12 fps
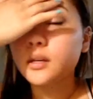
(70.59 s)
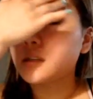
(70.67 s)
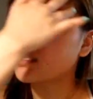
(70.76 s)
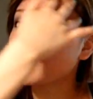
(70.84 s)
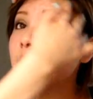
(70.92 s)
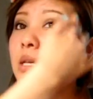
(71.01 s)

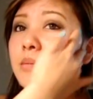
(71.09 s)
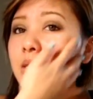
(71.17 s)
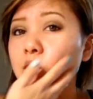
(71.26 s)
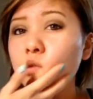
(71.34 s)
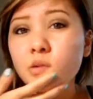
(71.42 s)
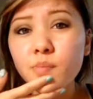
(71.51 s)
Sometimes
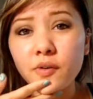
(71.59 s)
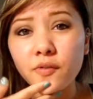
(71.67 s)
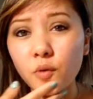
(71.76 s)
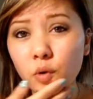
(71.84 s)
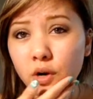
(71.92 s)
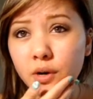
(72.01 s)
I do it
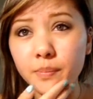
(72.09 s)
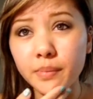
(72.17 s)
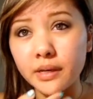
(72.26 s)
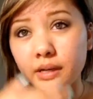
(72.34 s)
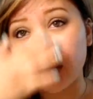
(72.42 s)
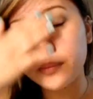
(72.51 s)
before, but